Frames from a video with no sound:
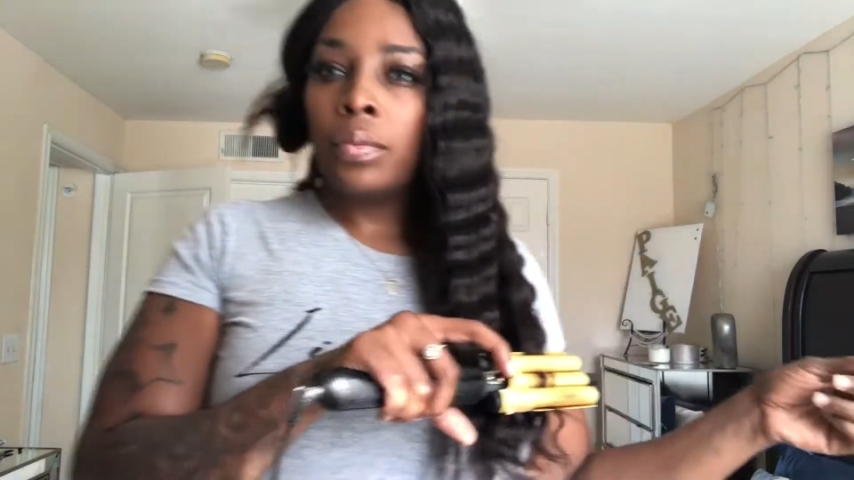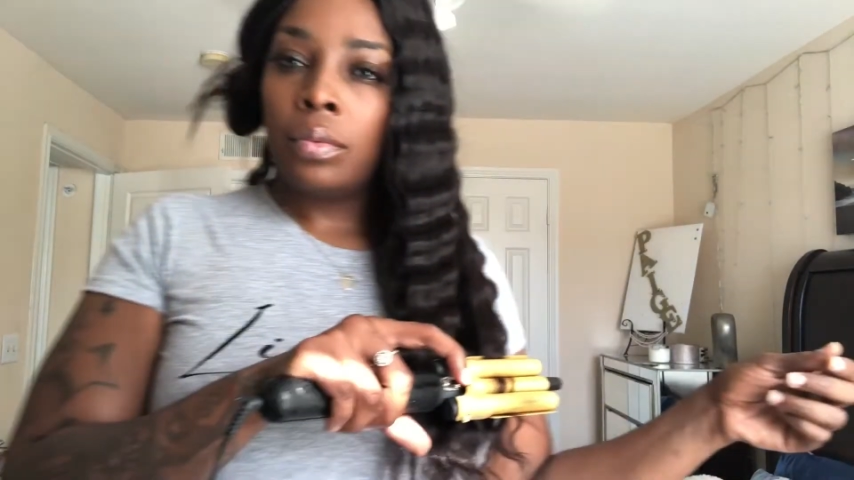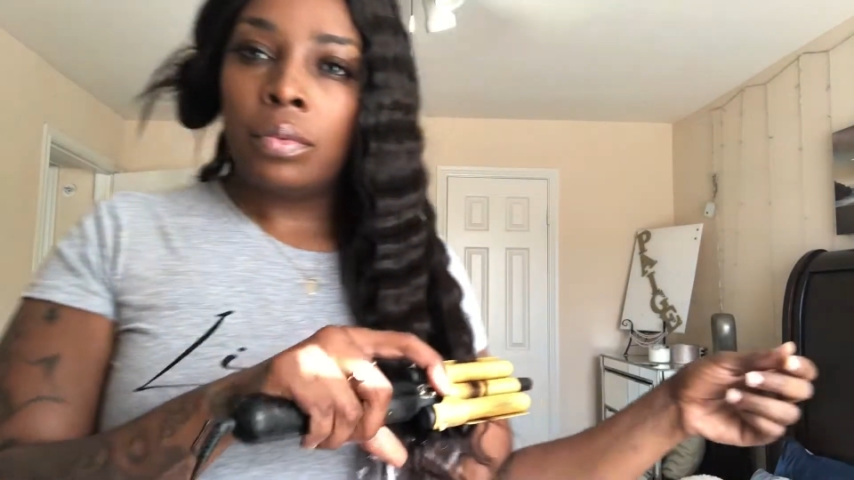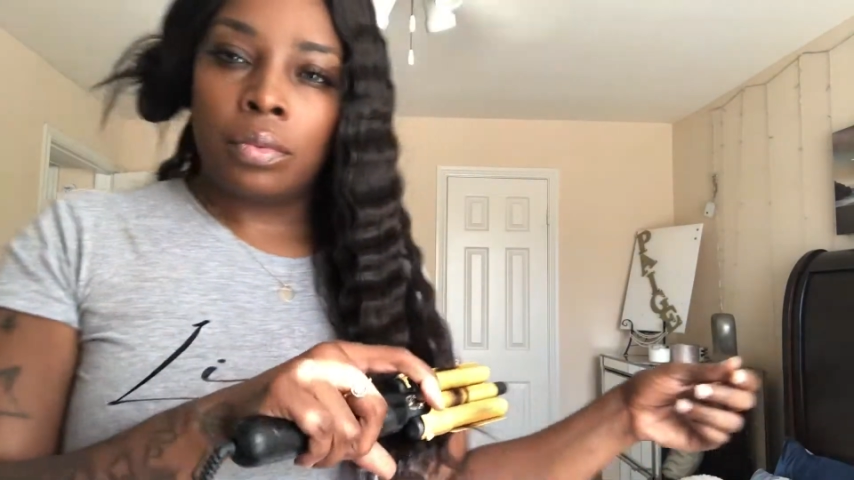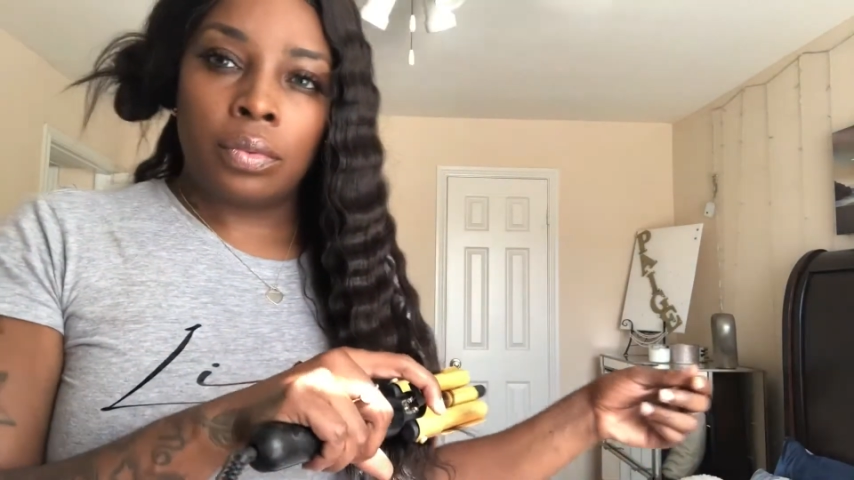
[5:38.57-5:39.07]

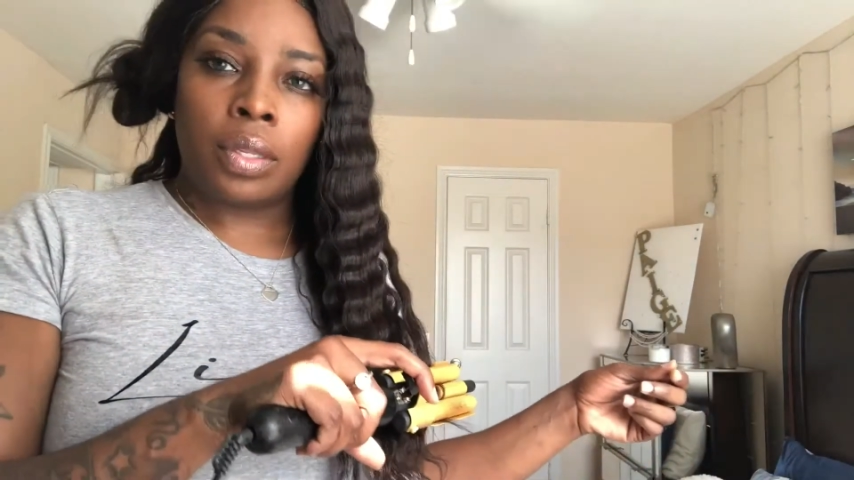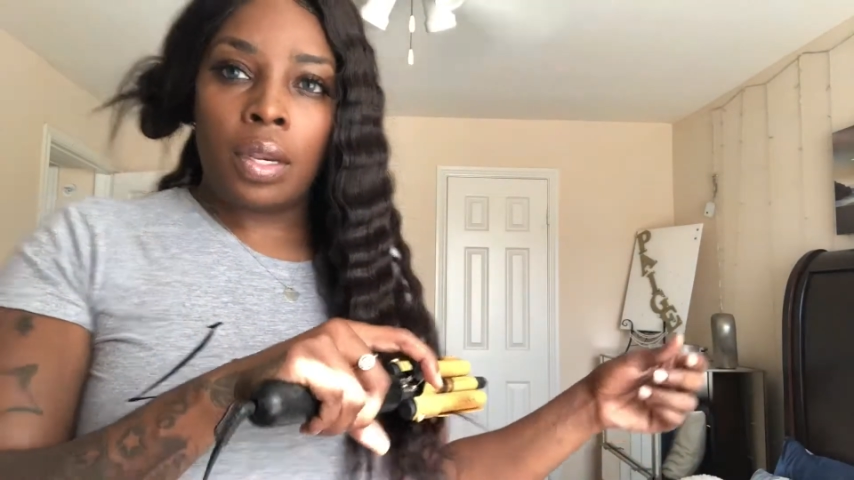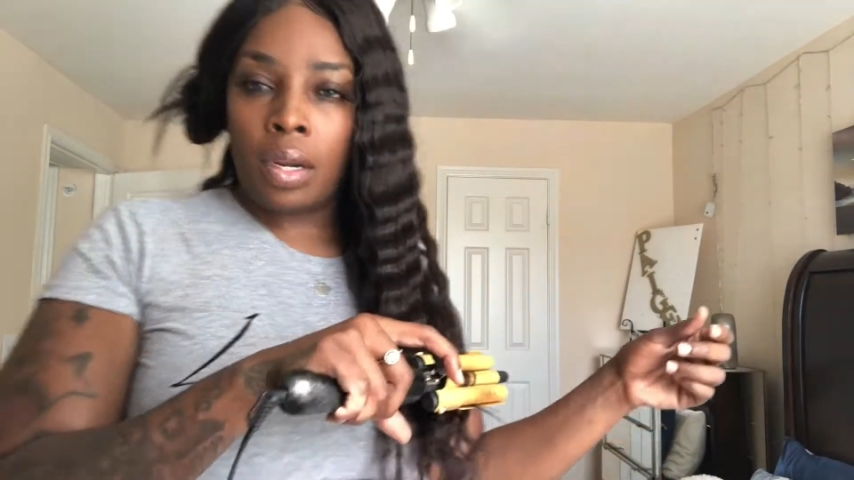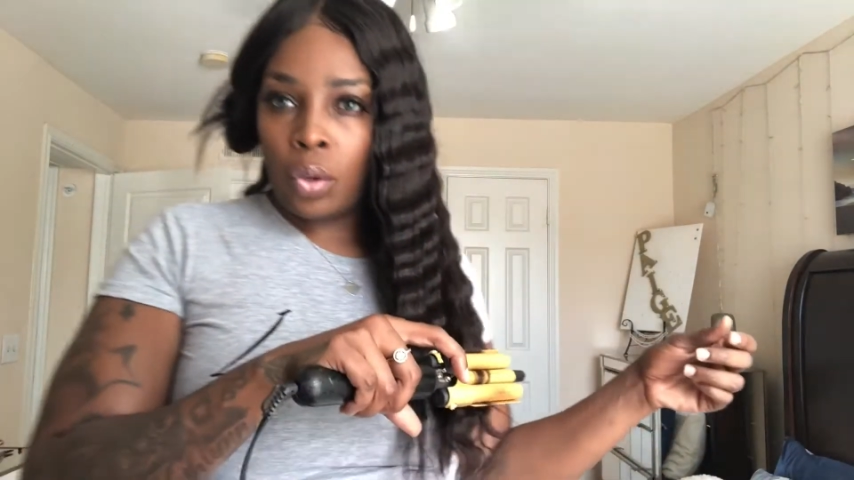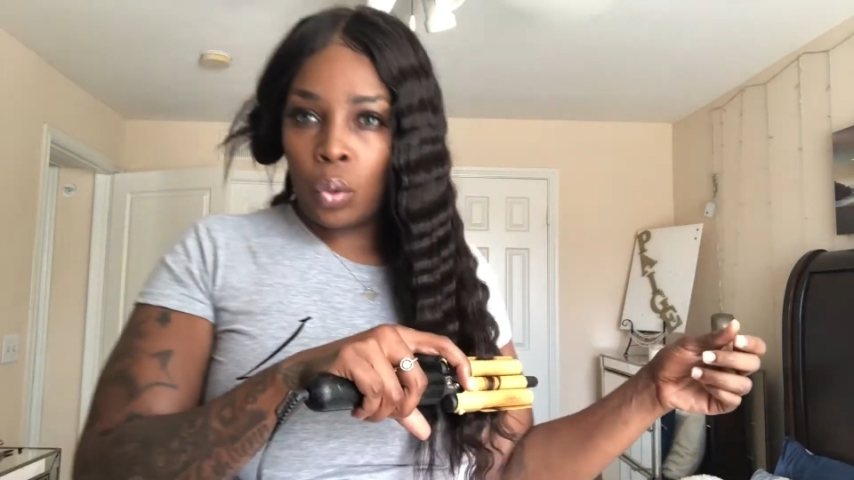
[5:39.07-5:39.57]
Even
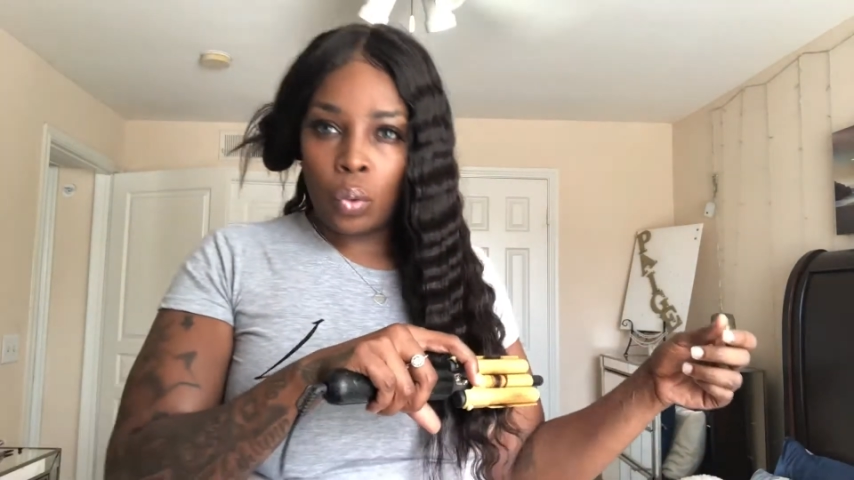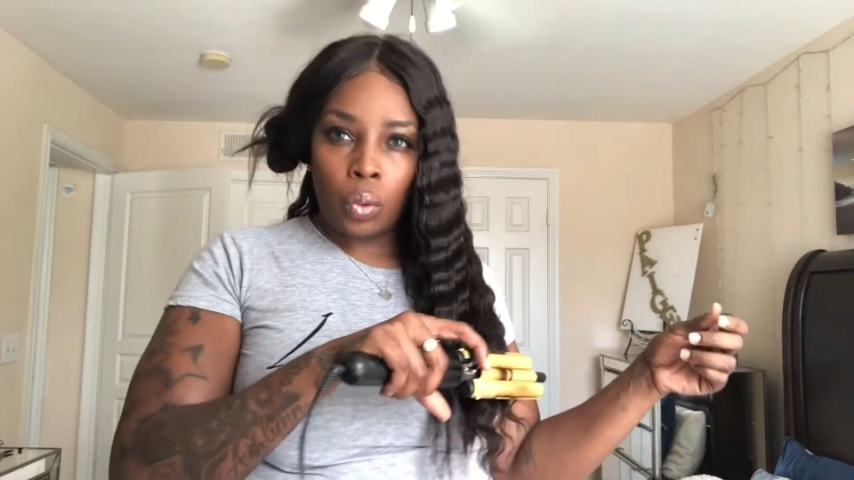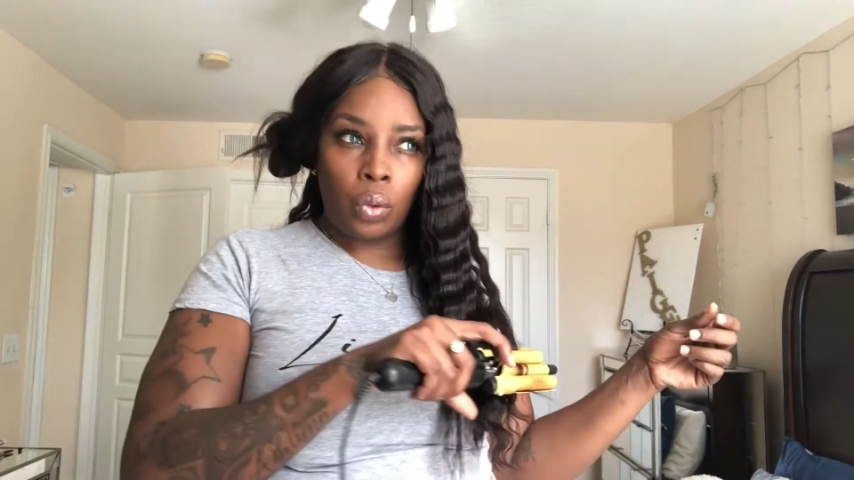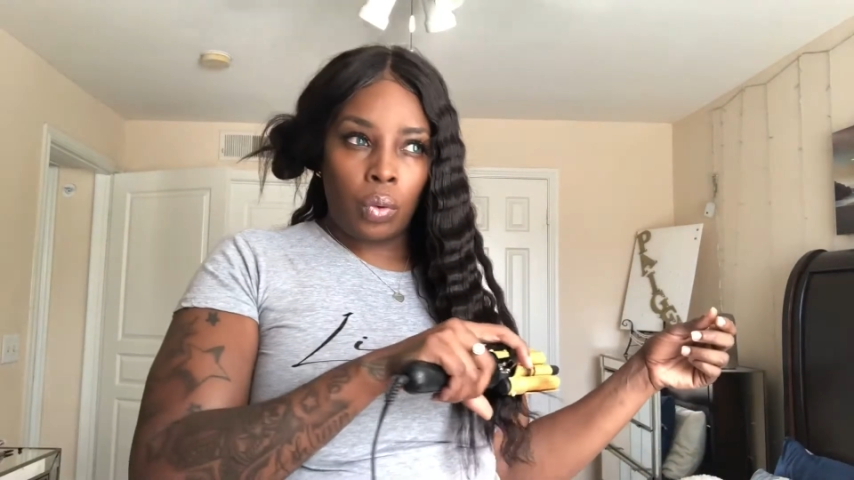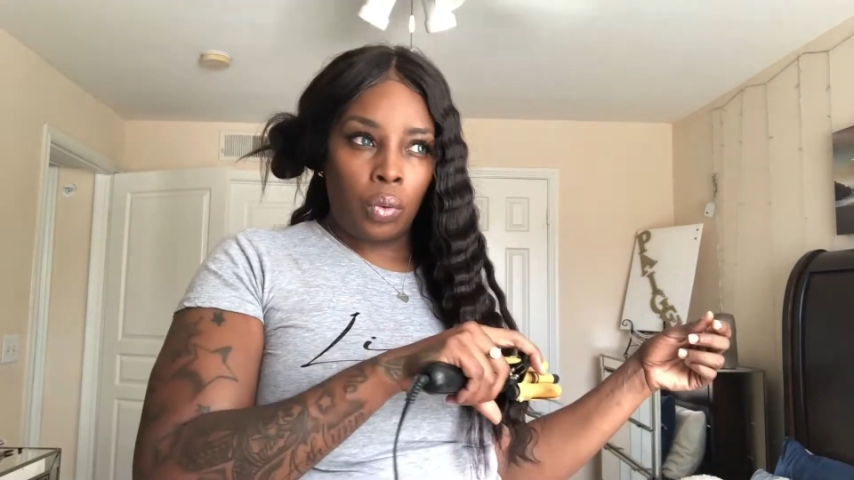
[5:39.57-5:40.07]
now, the
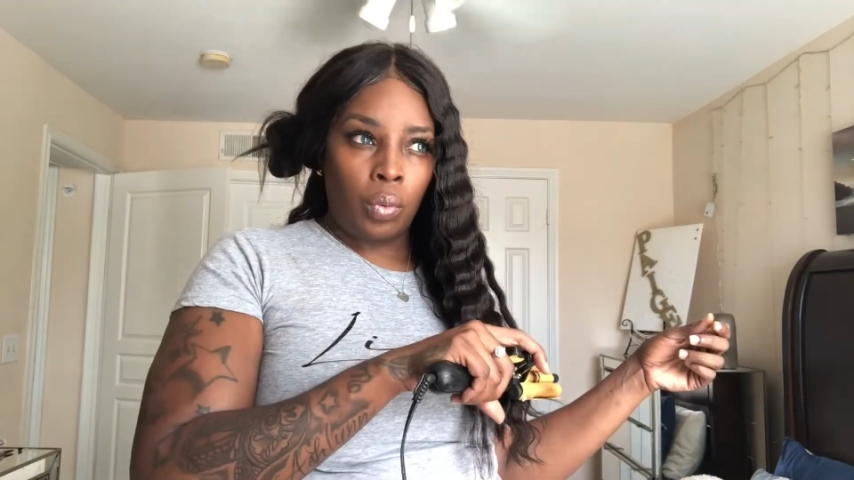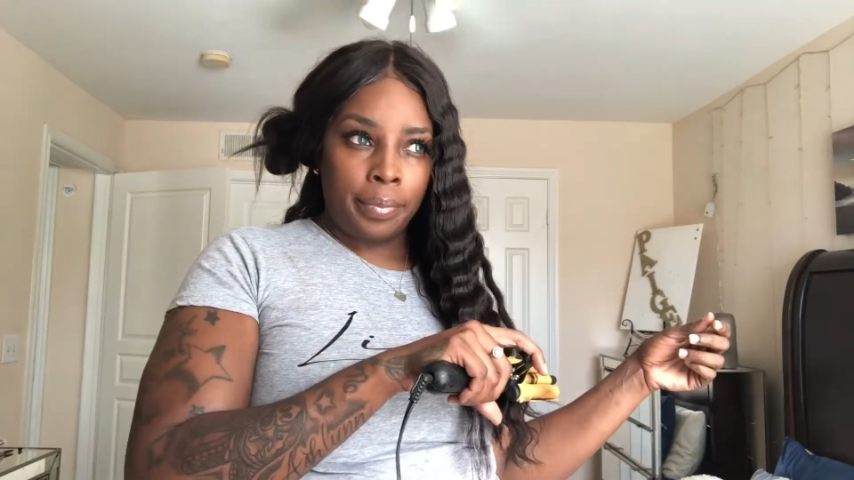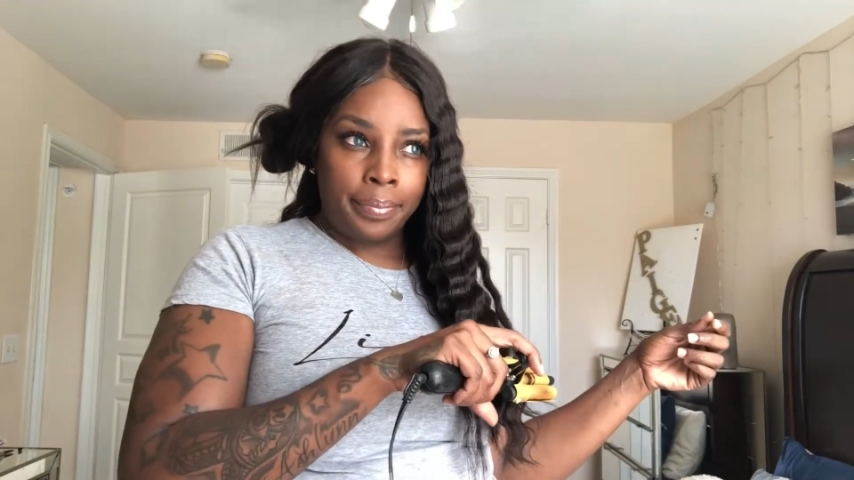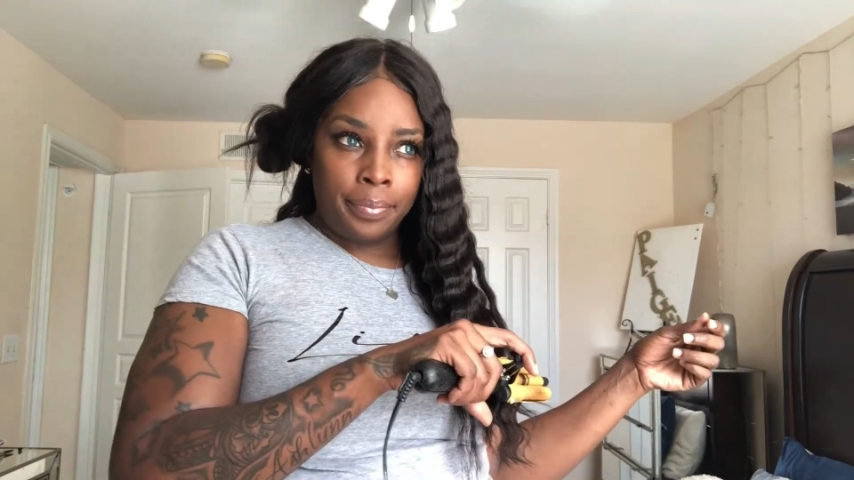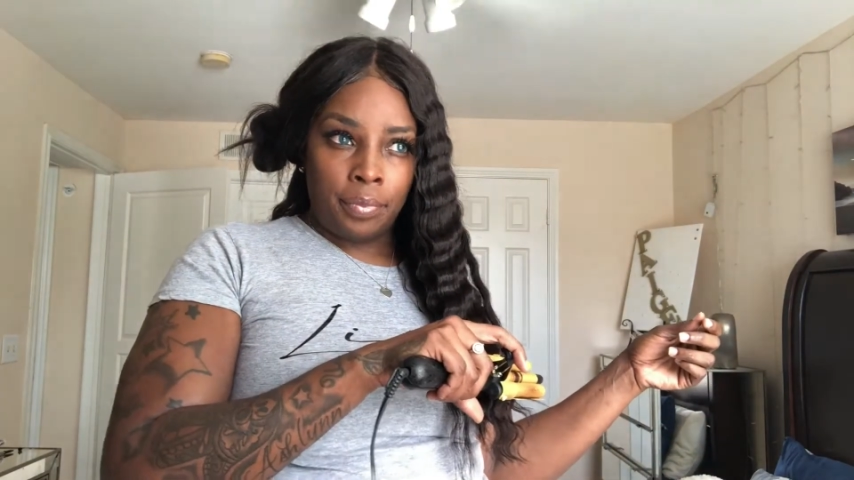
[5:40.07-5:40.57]
wig still
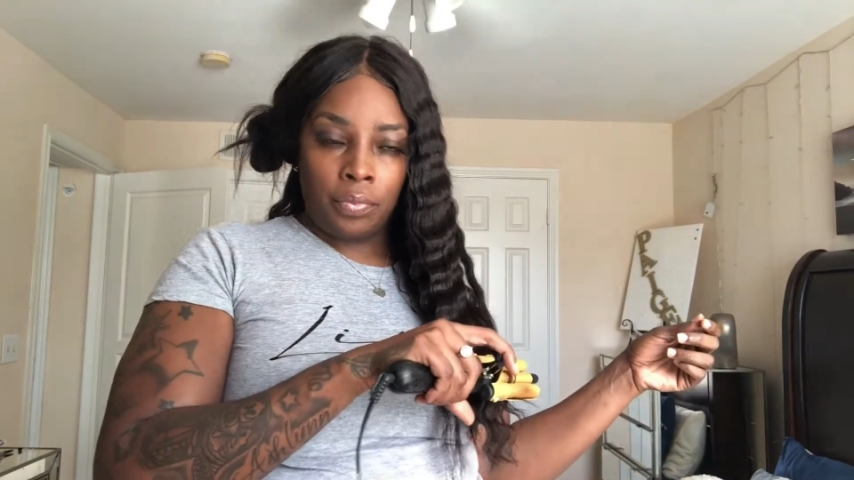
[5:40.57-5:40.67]
doesn't